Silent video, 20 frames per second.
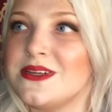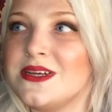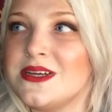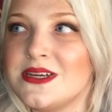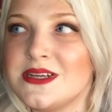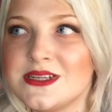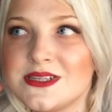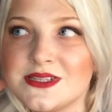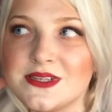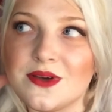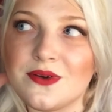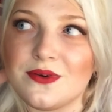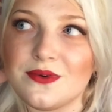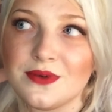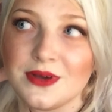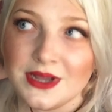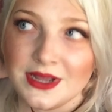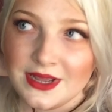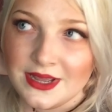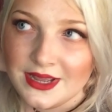So
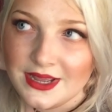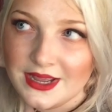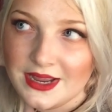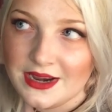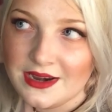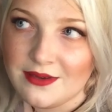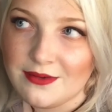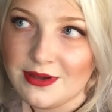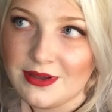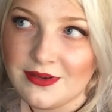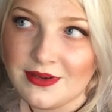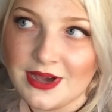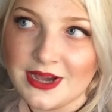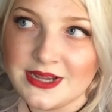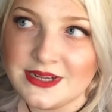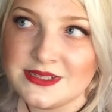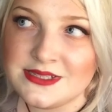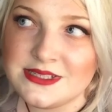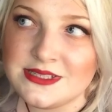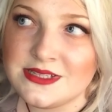anyway, you
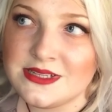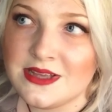guys,